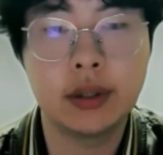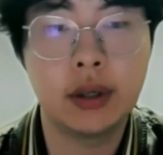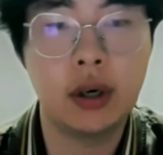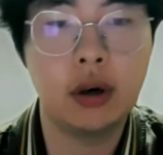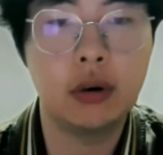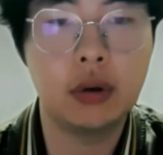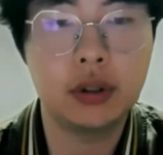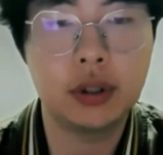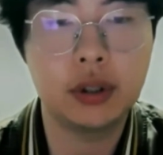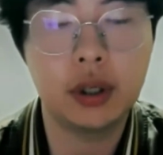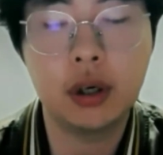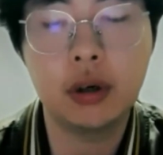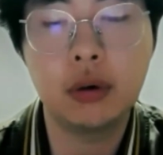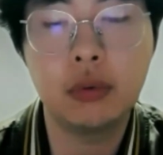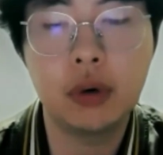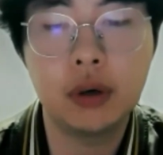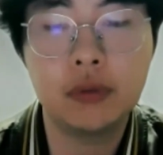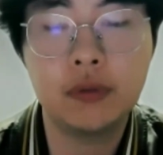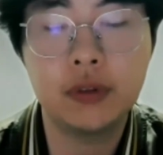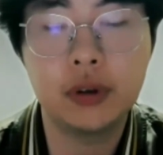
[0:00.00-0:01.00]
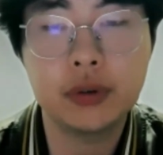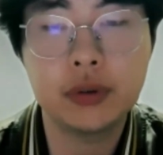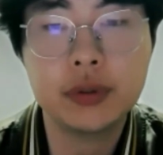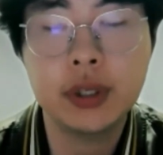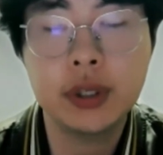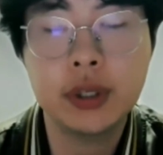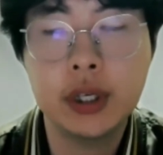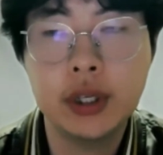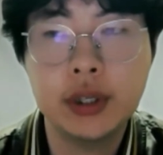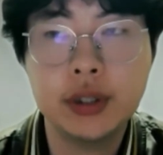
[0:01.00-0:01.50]
whole
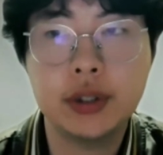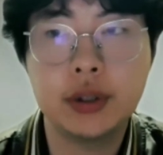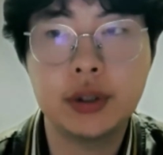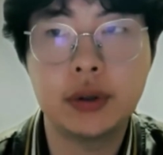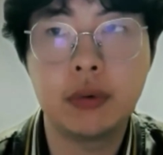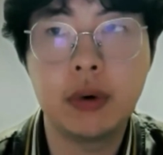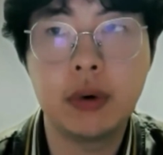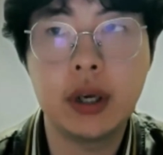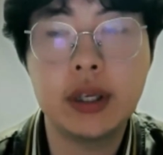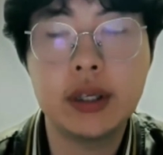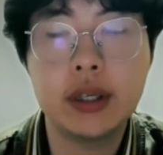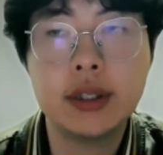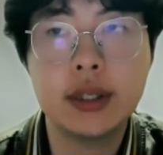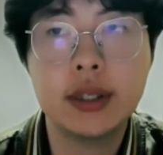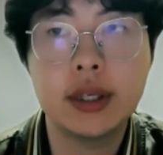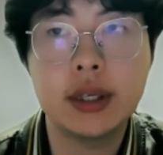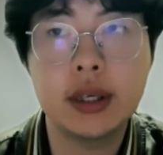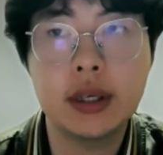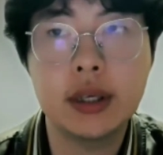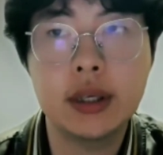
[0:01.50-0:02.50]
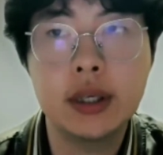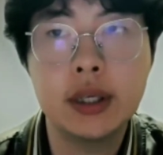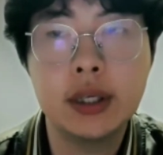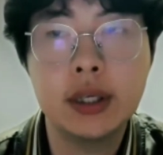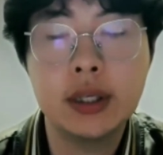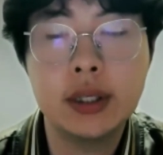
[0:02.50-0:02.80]
workflows. So when the